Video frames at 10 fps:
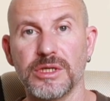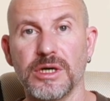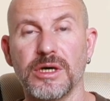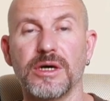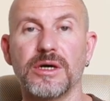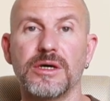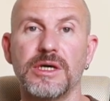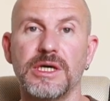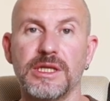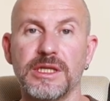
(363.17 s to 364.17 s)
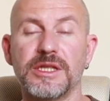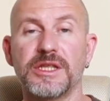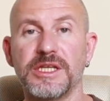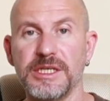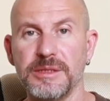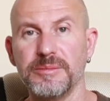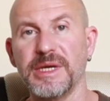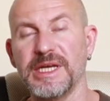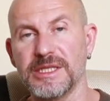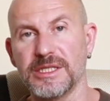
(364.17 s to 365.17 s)
the three
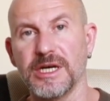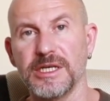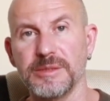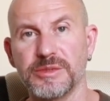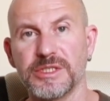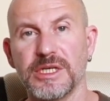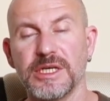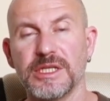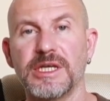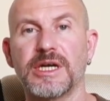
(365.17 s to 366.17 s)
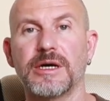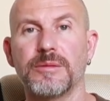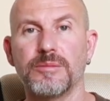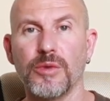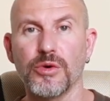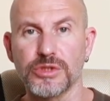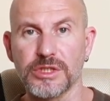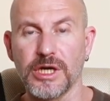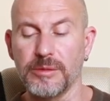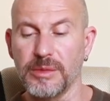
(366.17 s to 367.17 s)
main types that are most
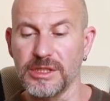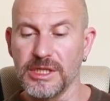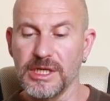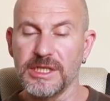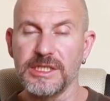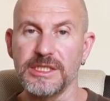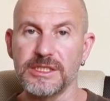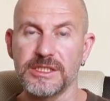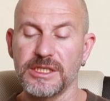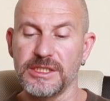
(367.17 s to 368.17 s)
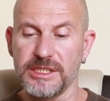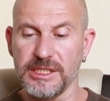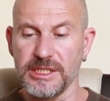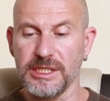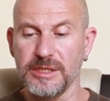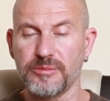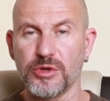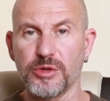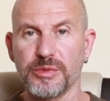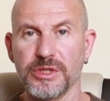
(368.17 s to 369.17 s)
common is zini,
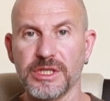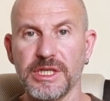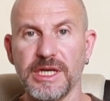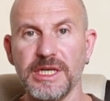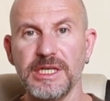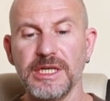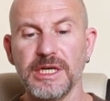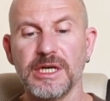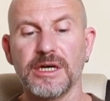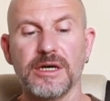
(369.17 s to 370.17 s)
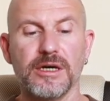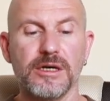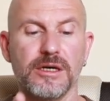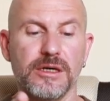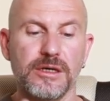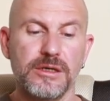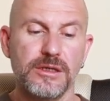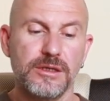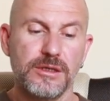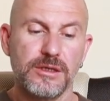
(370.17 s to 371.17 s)
purple clay,
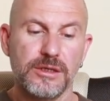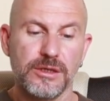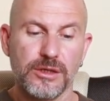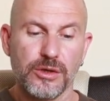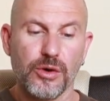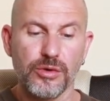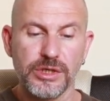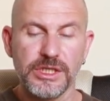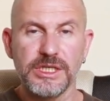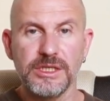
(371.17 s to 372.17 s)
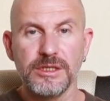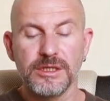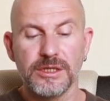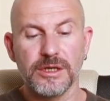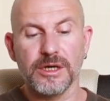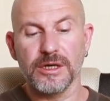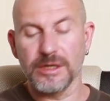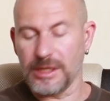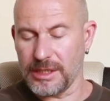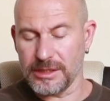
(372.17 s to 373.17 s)
hongni,
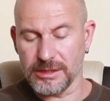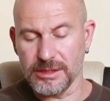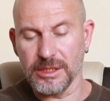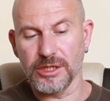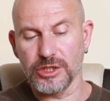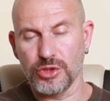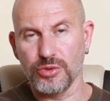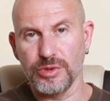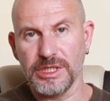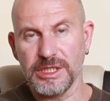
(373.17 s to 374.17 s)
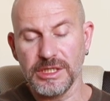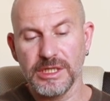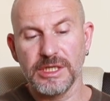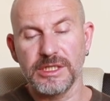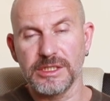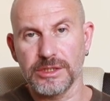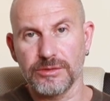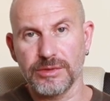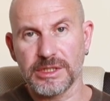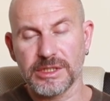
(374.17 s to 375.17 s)
and juni is a
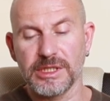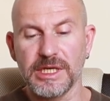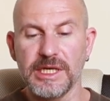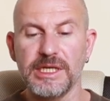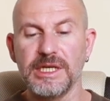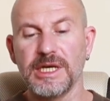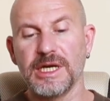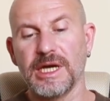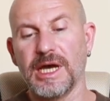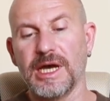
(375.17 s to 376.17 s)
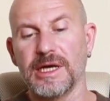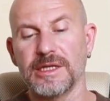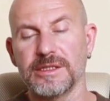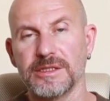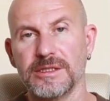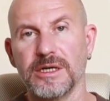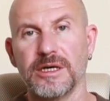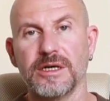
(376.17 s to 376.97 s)
red clay, and